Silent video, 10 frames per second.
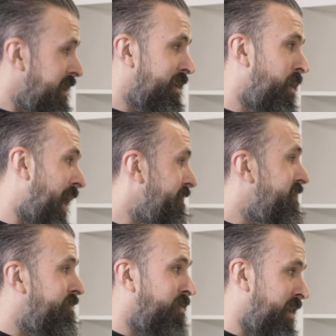like you have
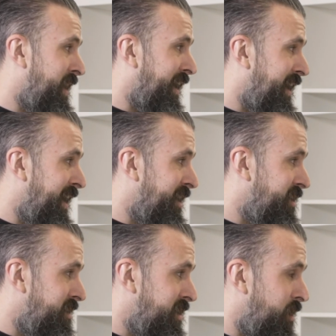to find that
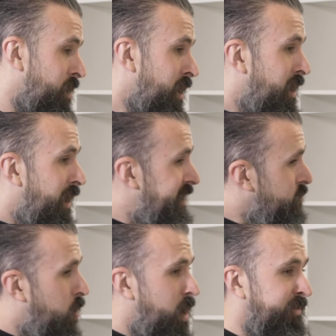connection. So
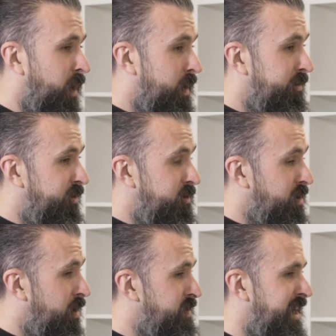it's worth going a few
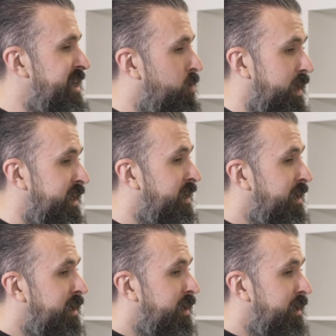times. Equally,
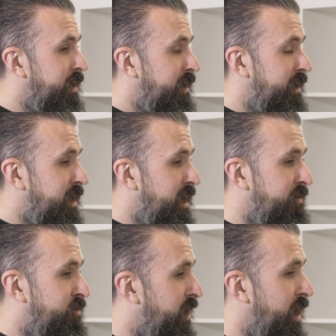
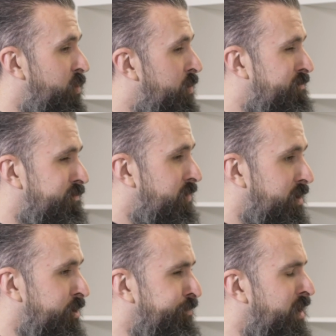if you're like, well,
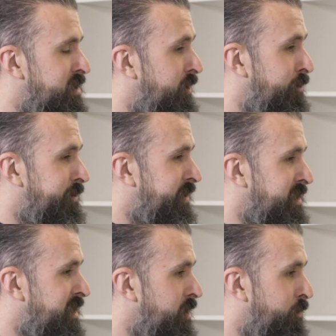my solution
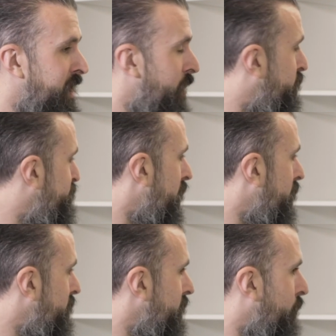is going to be I
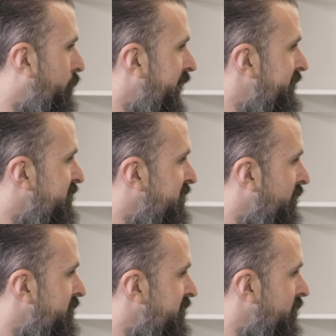play this
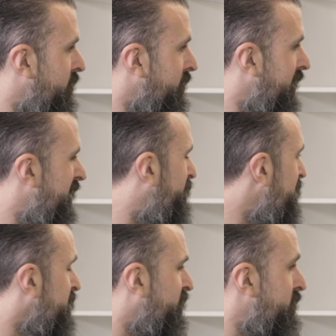certain song, and the
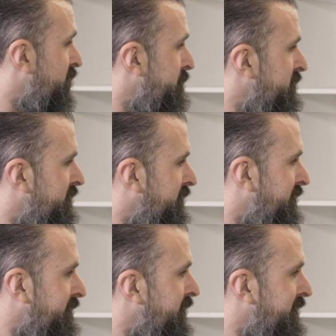first few times
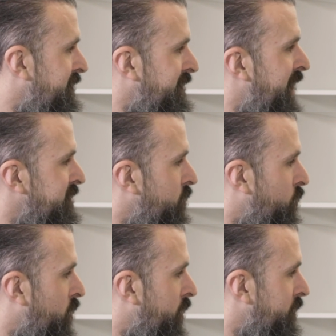that
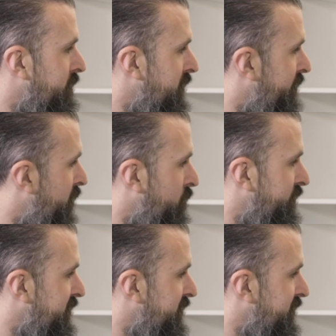song works, and then all of a